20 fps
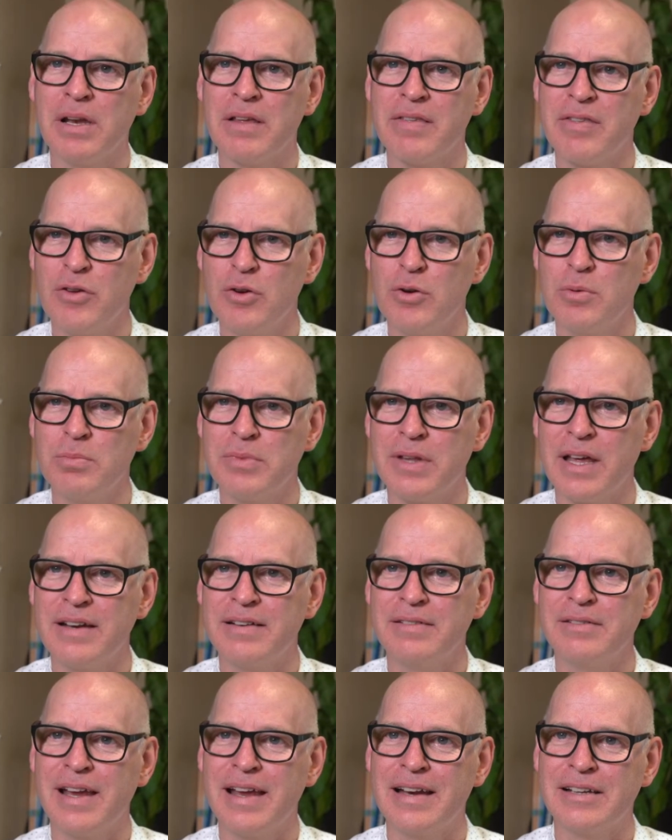assume that
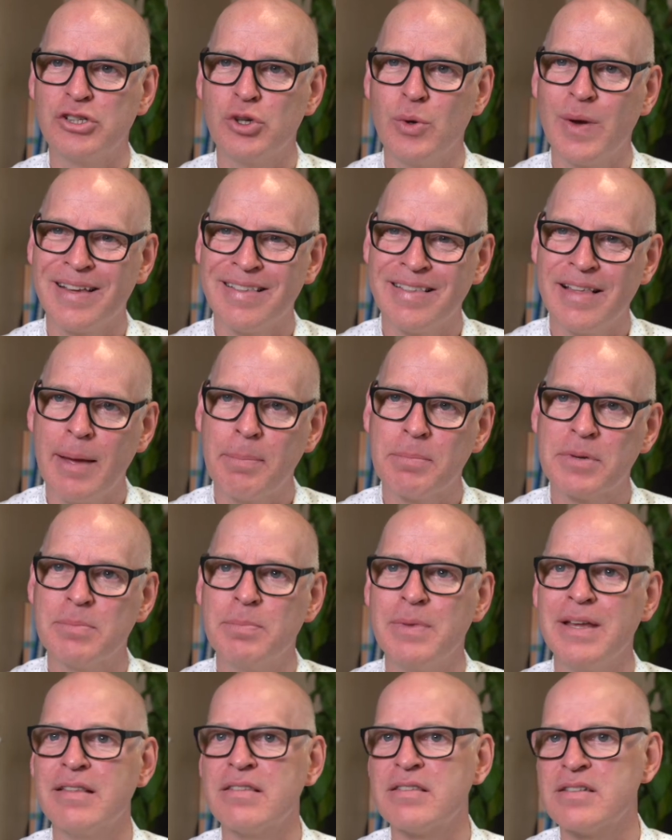to accept
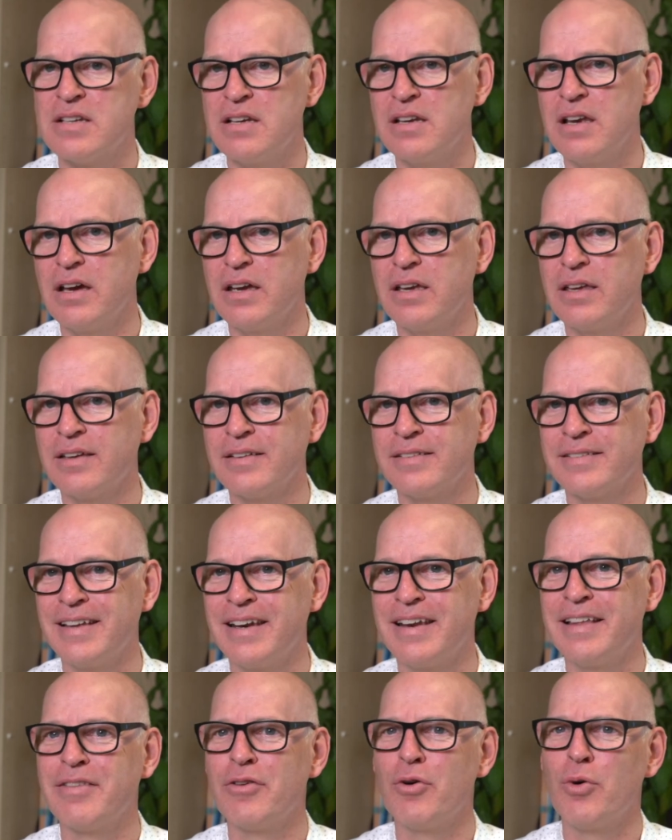means to like,
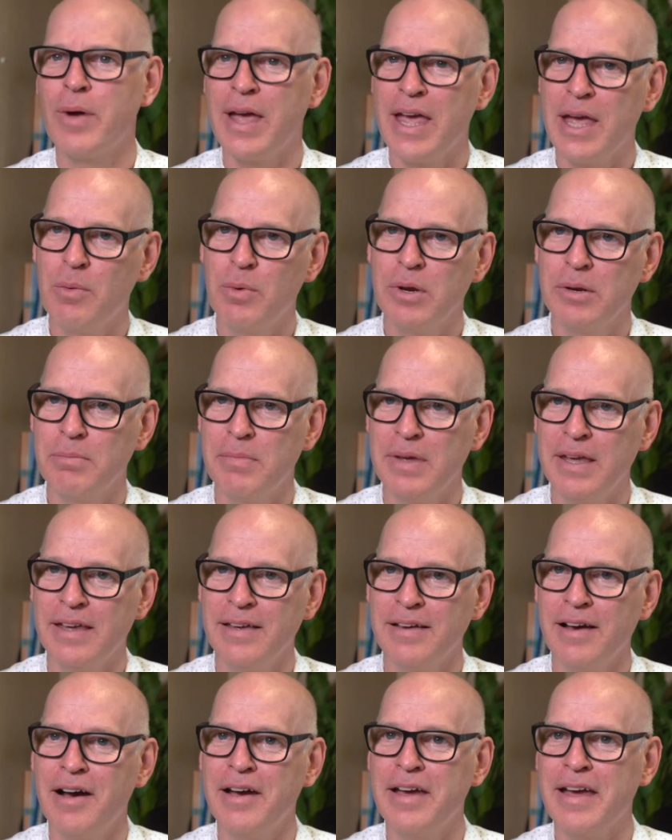that it's okay with me,
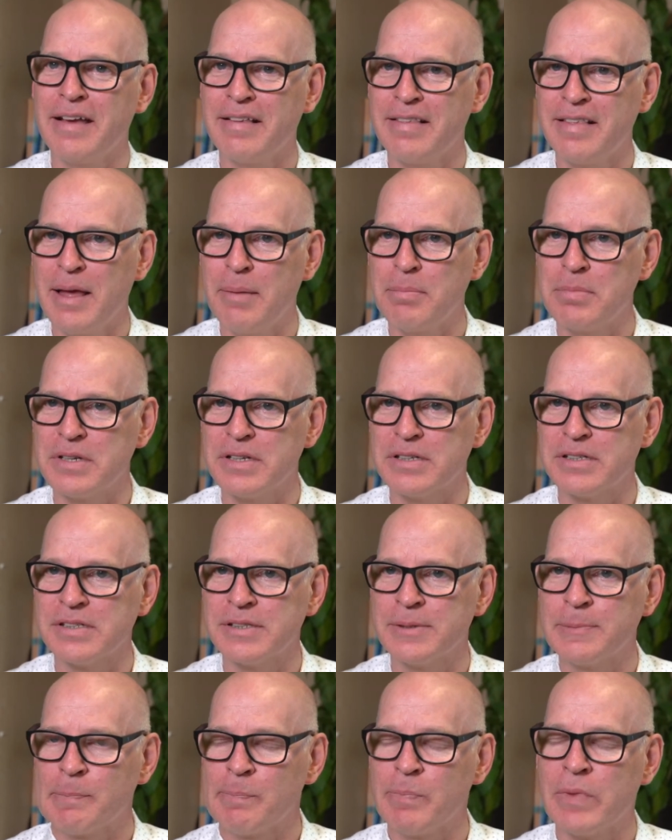I accept it.
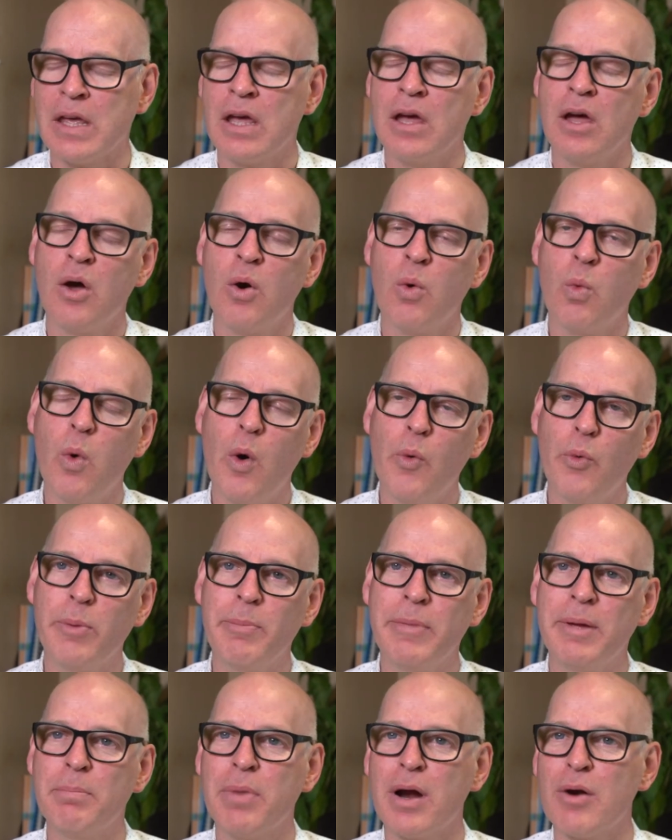What we
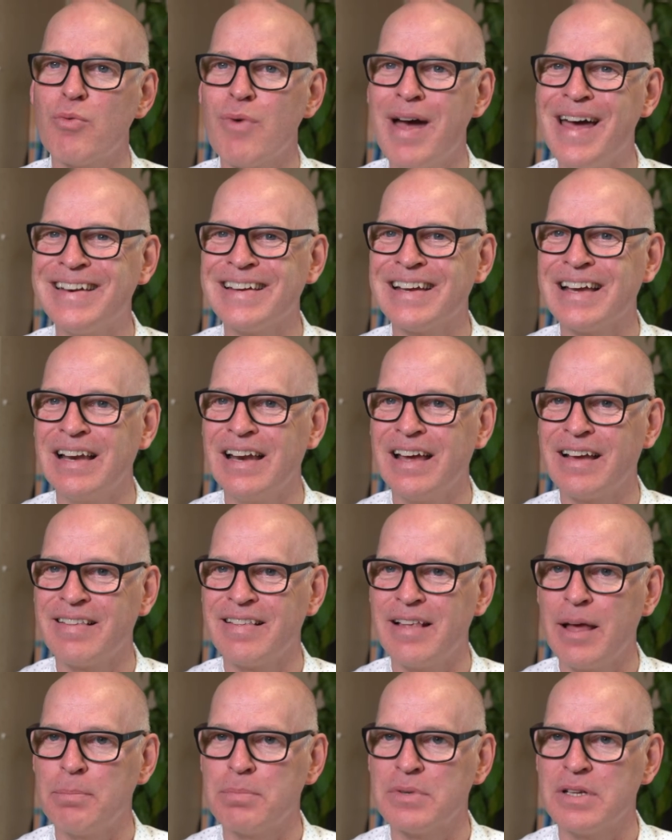mean by radical
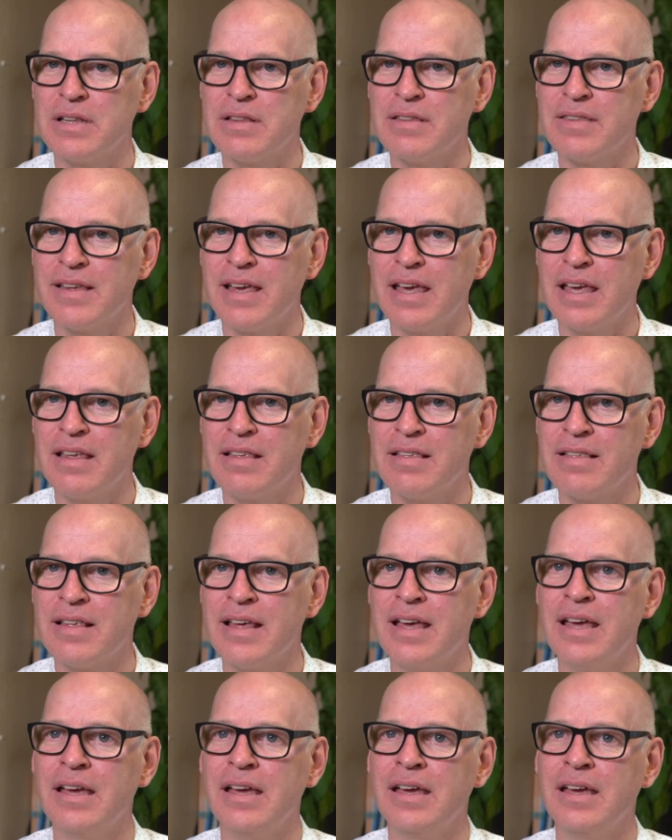acceptance is
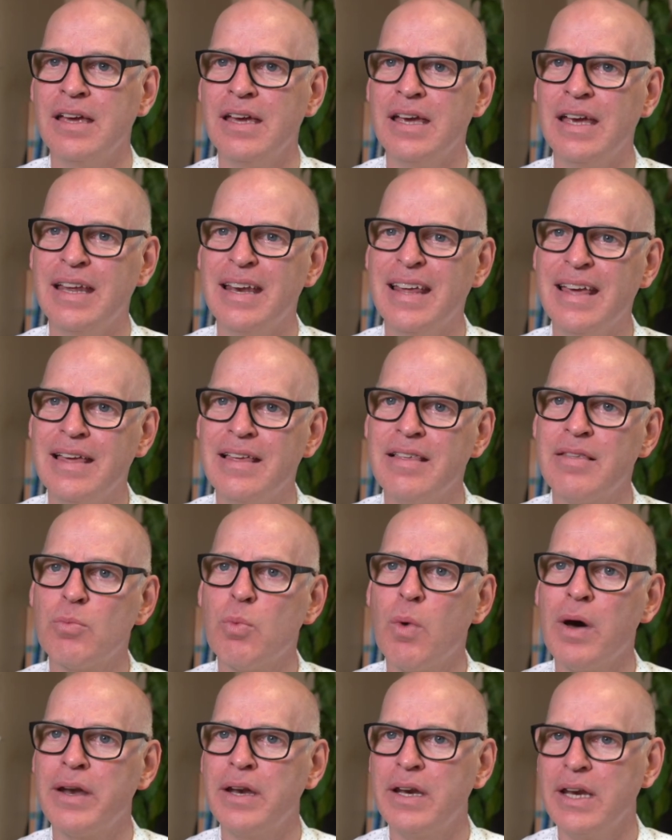it is
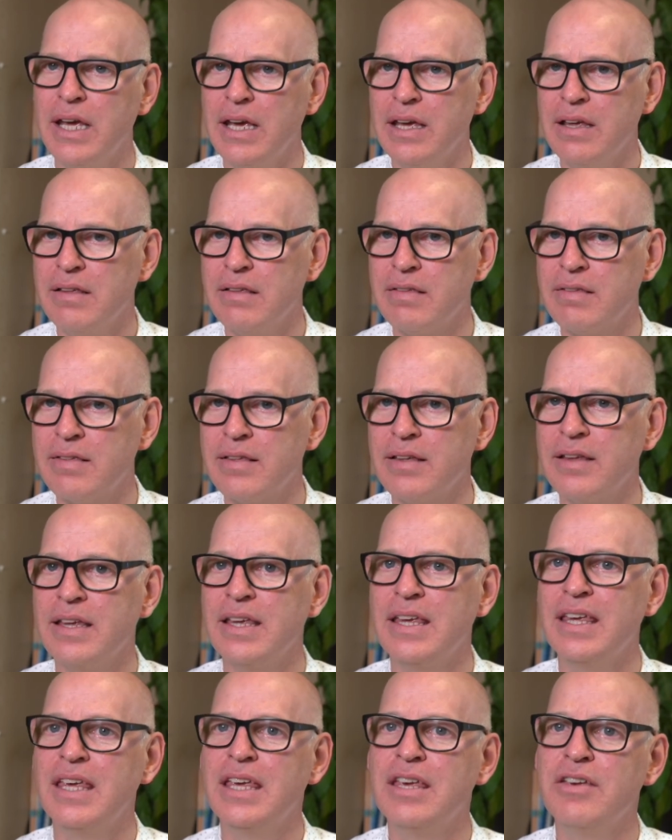what it is,
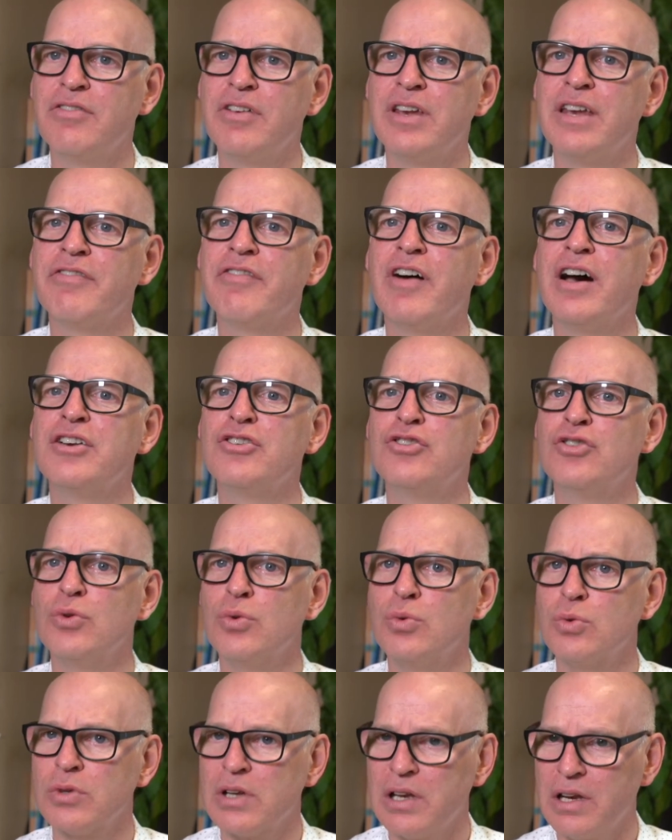even if I
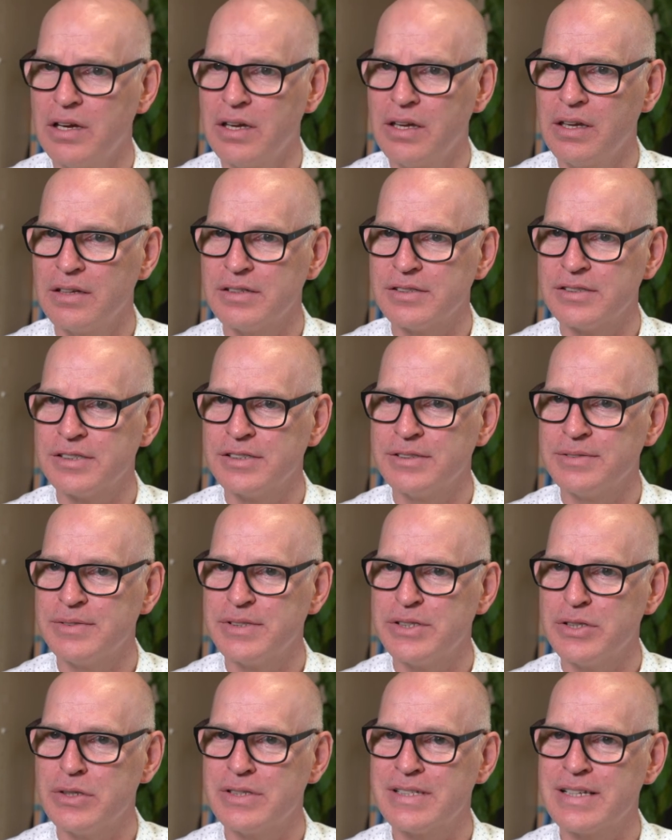don't like it.
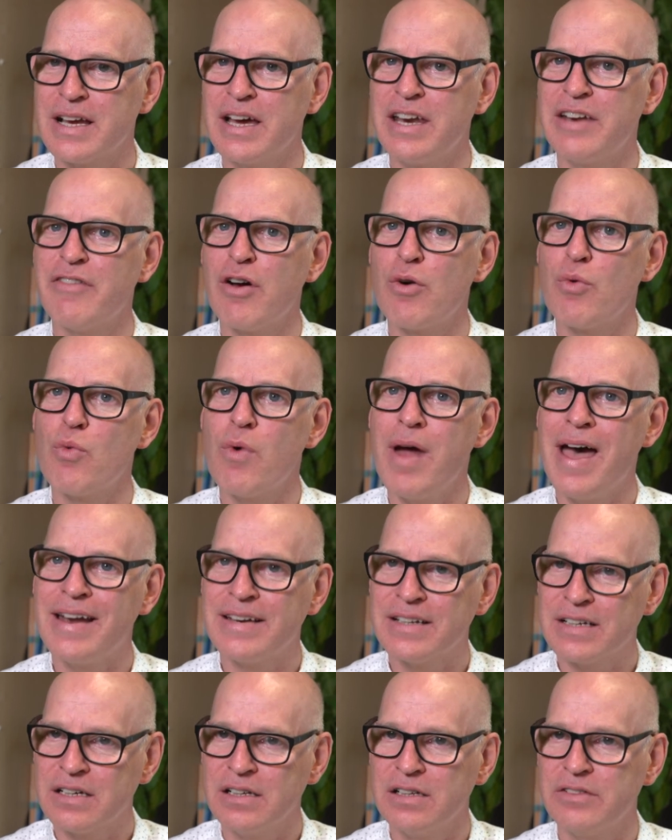So it's a kind of a
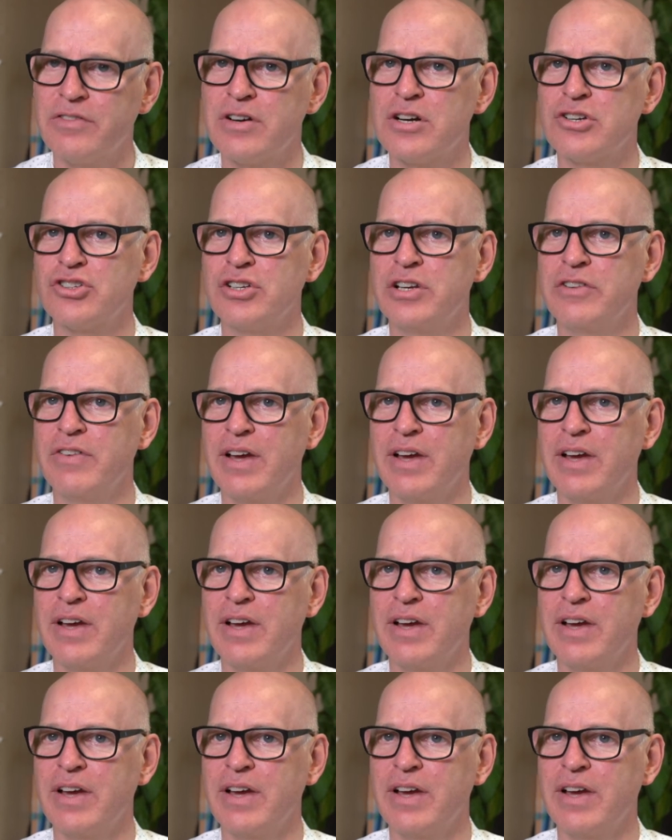radical version of